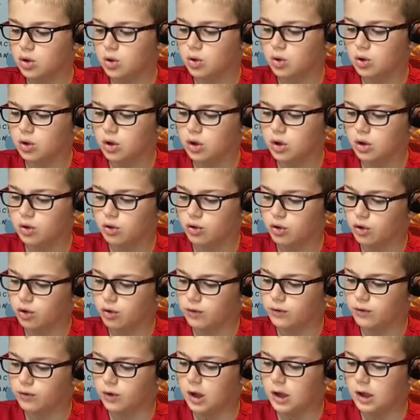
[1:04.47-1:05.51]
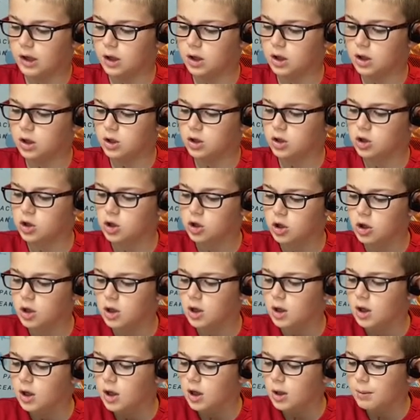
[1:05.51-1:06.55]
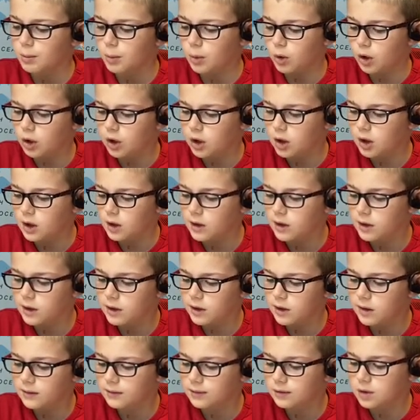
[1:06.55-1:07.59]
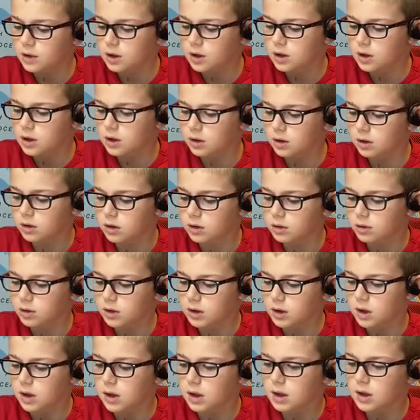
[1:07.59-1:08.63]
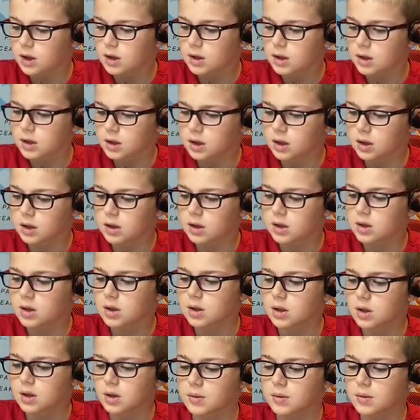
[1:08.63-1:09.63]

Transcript: years of age. Monet lived until he was 86.